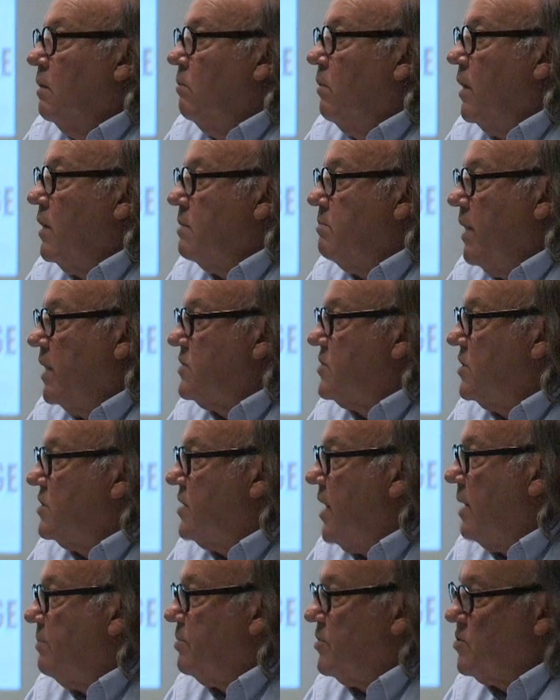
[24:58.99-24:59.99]
One of the best
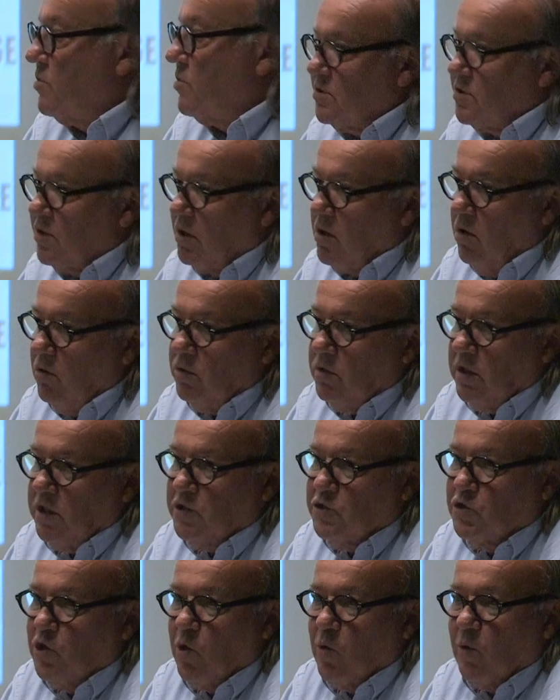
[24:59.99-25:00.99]
examples Kootenai
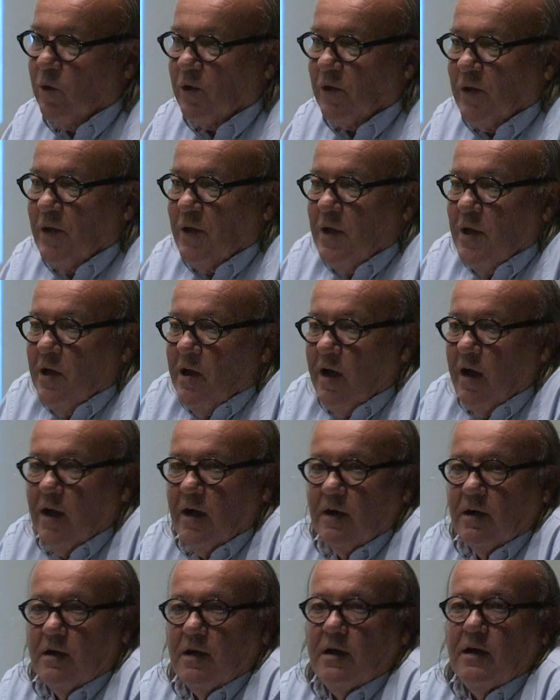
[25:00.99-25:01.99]
School. Uh,
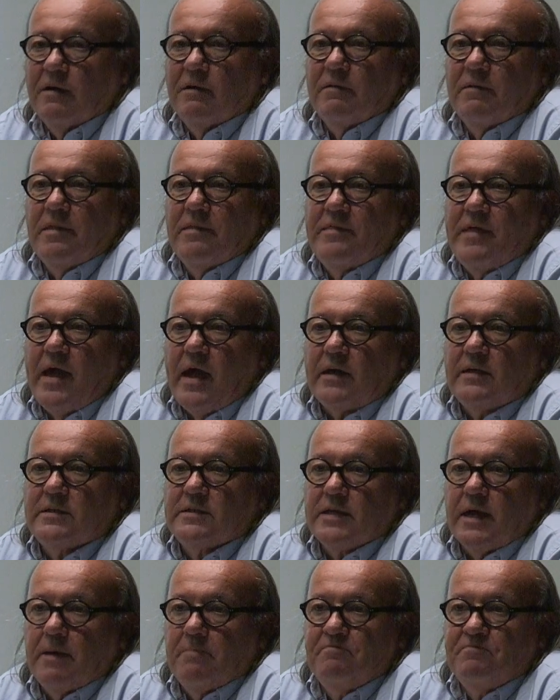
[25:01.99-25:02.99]
uh,
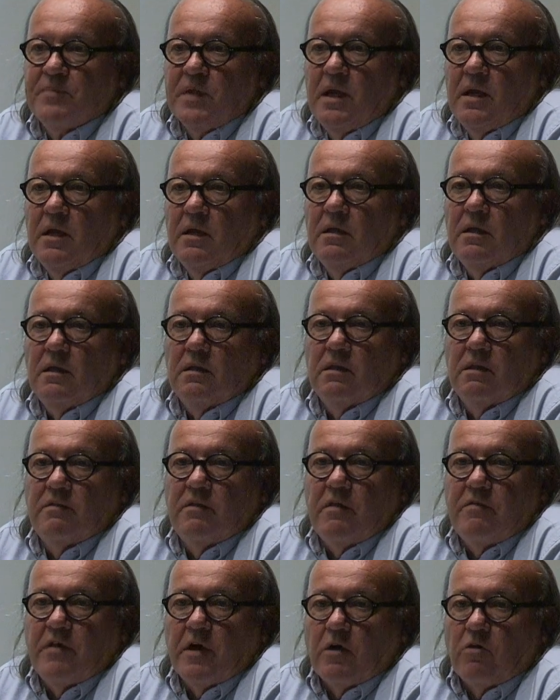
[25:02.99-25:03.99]
that uh,
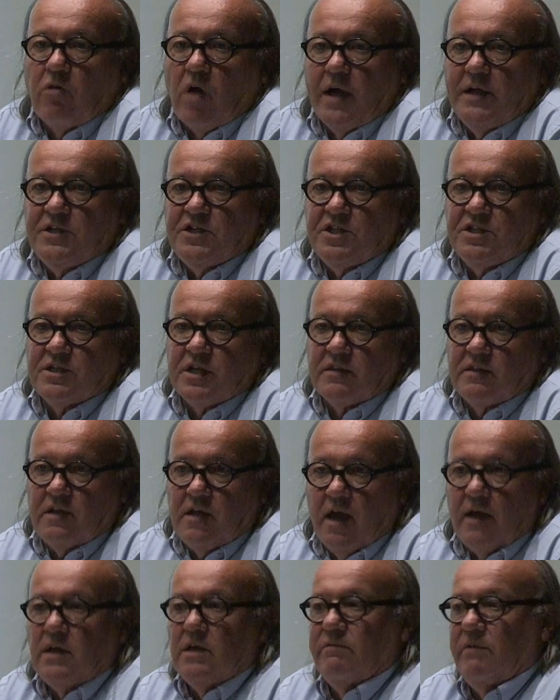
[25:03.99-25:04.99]
the crisis at the
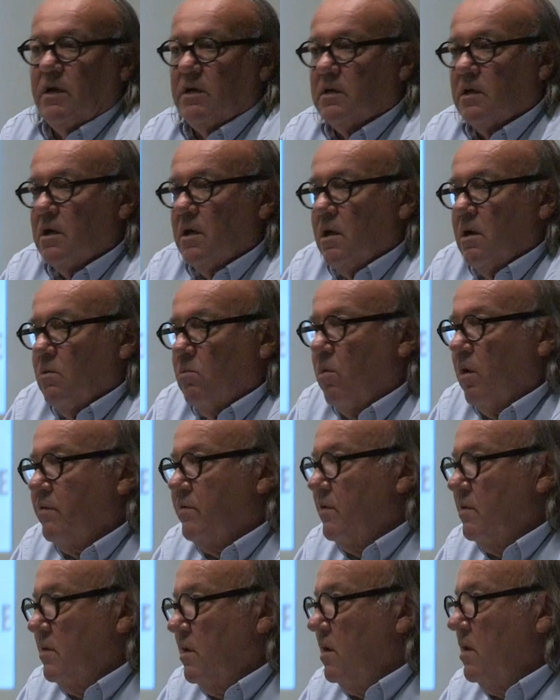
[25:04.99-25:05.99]
end of it was
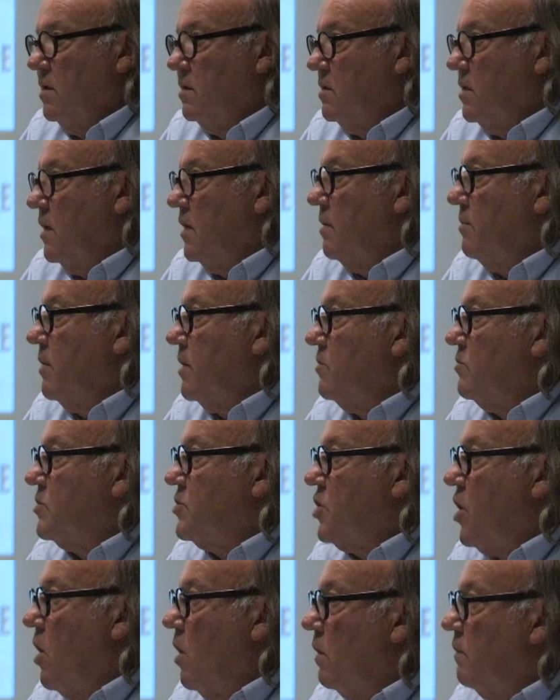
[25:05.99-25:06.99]
indeed uh,
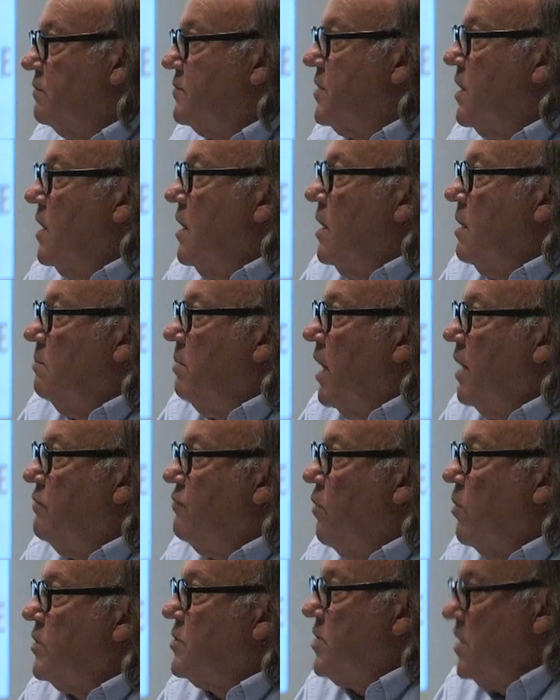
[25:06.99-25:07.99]
solved by
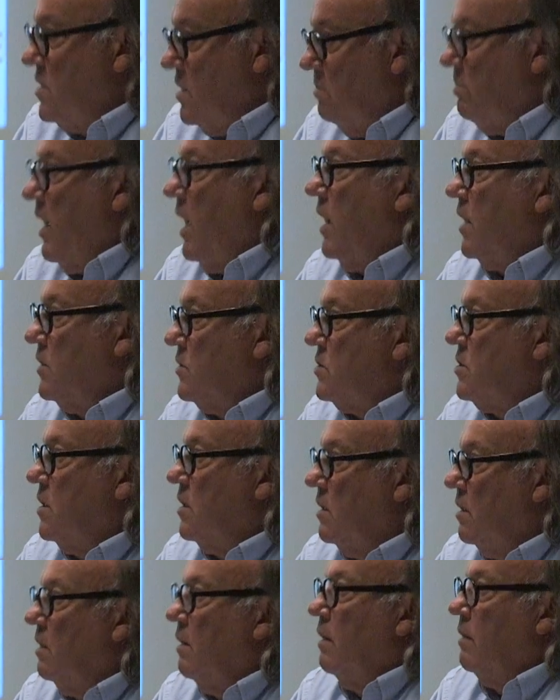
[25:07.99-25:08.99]
forcing the band.
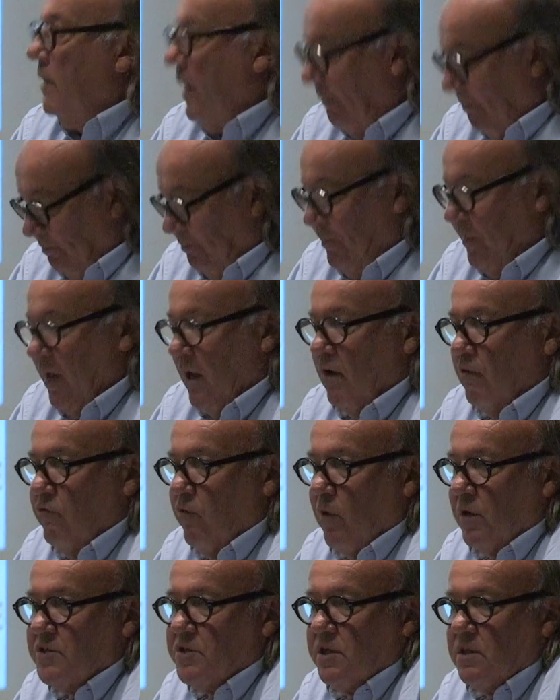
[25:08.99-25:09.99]
Yep,
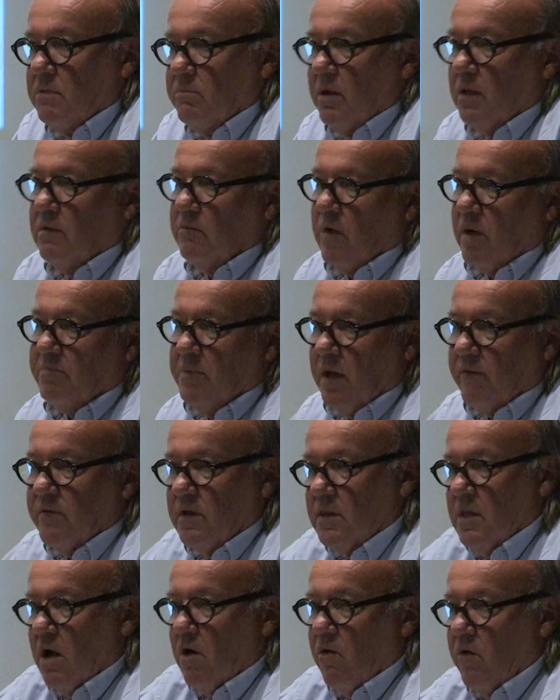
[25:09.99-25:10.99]
forcing the band. I'm
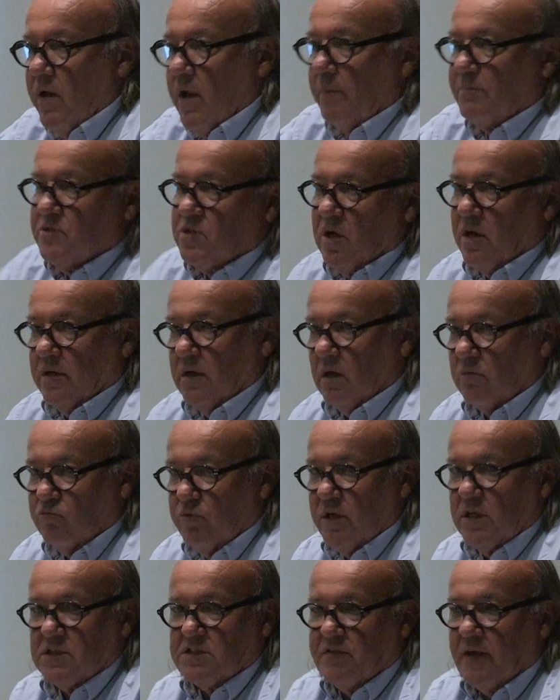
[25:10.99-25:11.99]
giving the hurry up sign. I'll
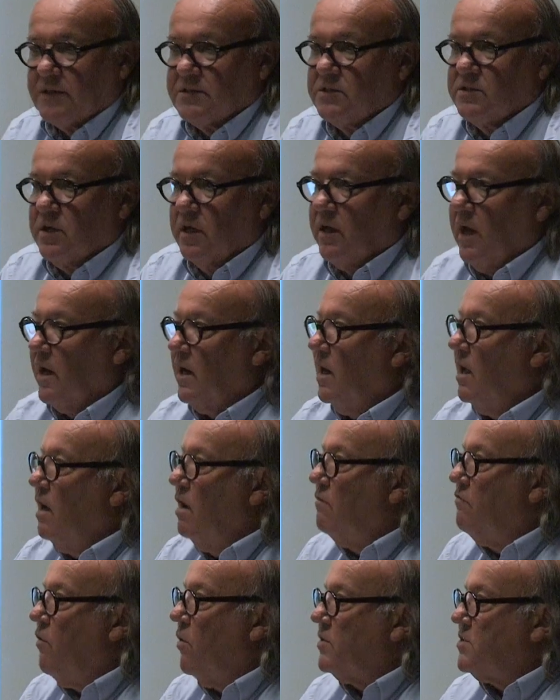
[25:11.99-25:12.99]
read as fast as I can.
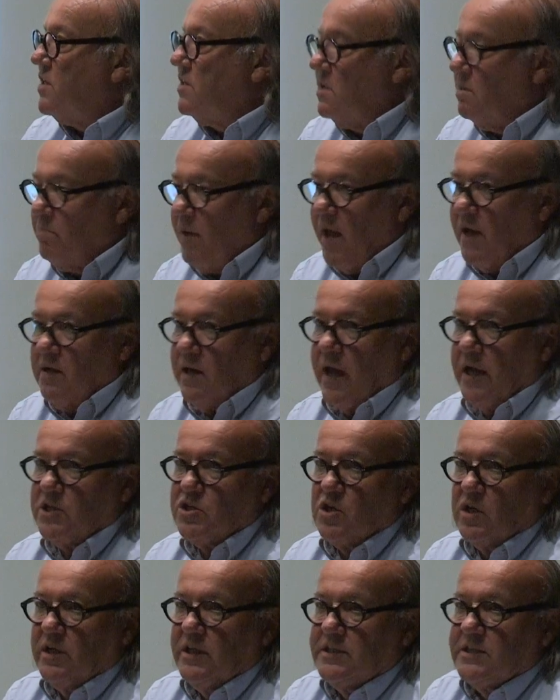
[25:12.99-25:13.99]
Forcing the band
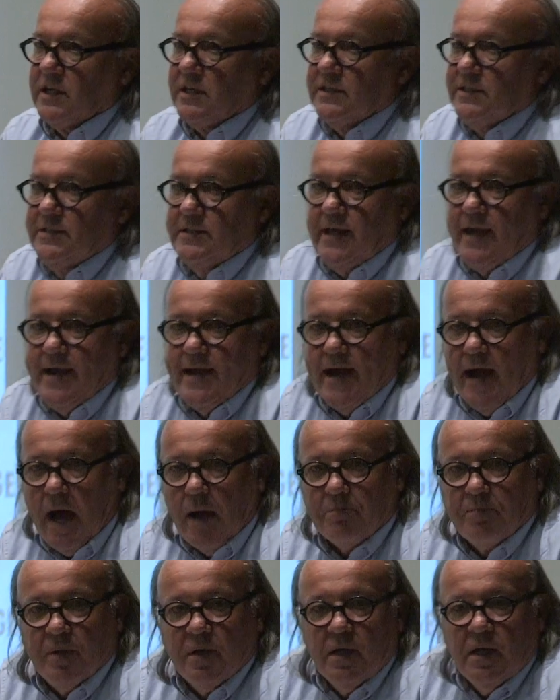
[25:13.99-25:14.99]
actually to dig
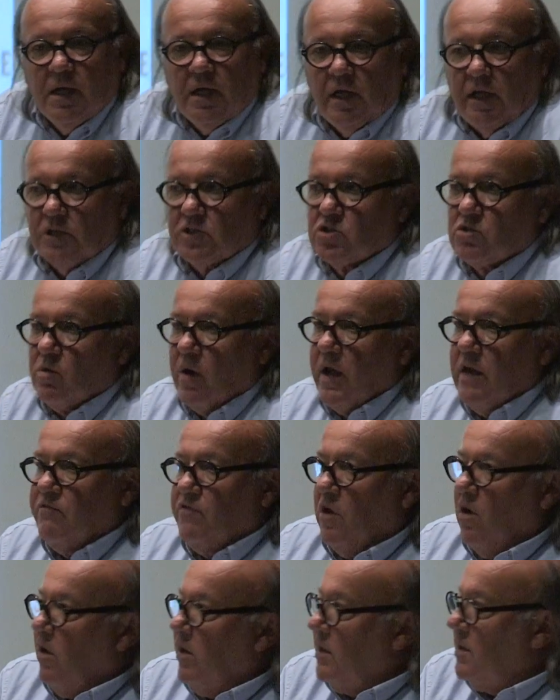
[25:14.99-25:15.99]
up its
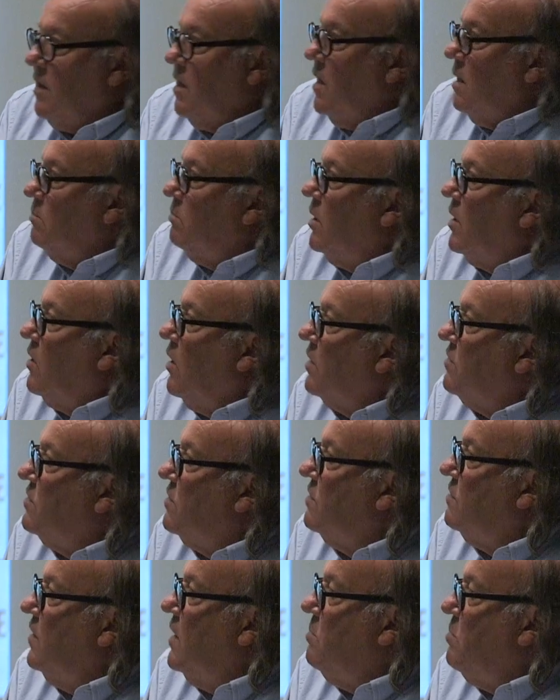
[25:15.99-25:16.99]
graveyard because
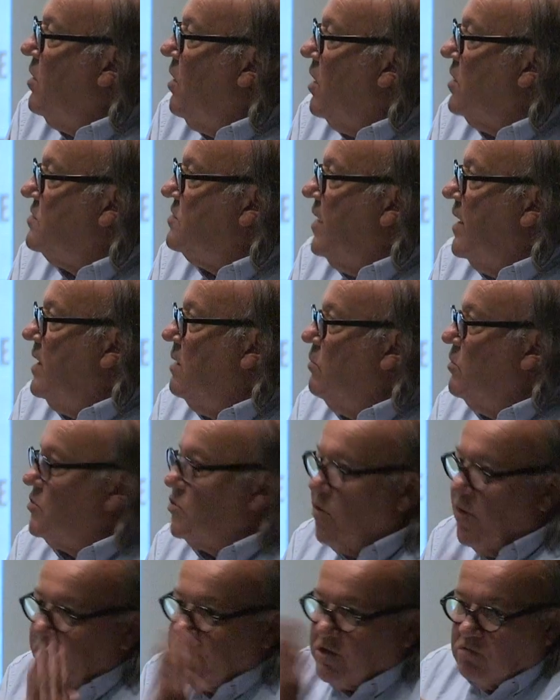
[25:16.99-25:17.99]
the CPR said it was
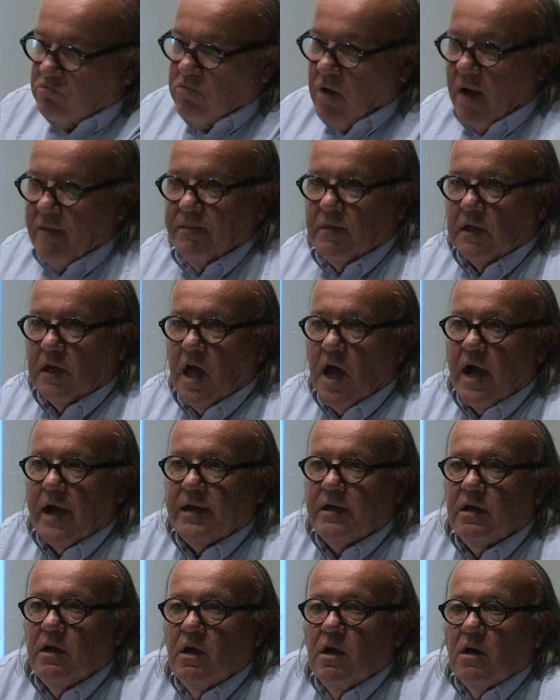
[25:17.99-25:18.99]
going to run the
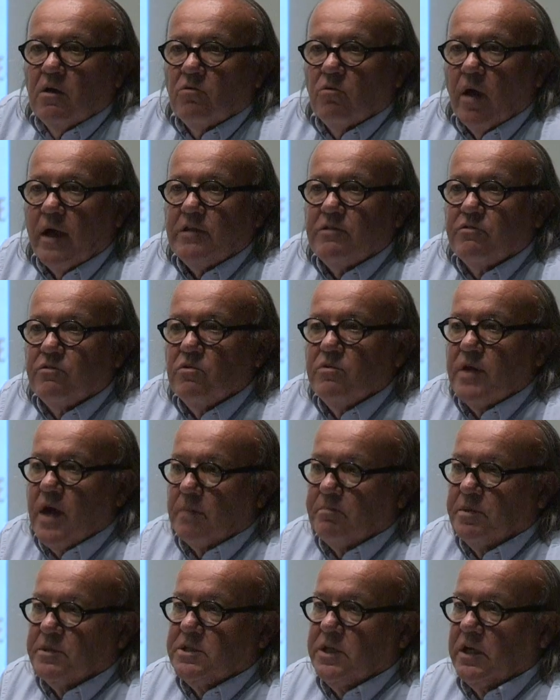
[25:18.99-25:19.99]
line right through
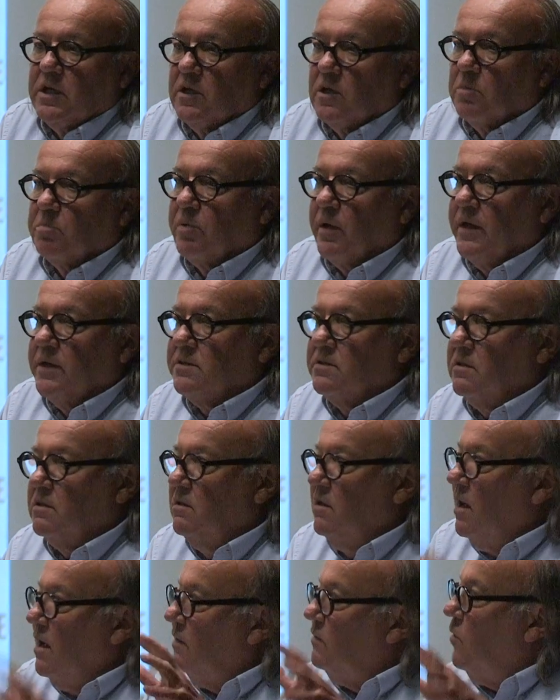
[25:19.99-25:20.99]
that particular place.
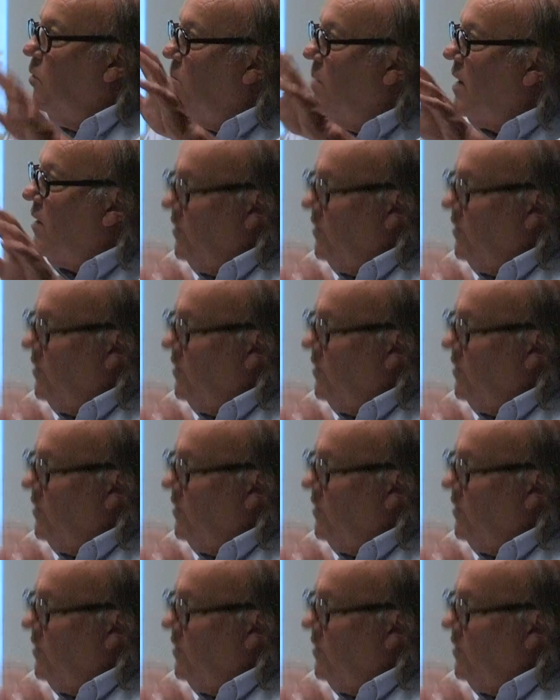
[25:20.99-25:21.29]
no better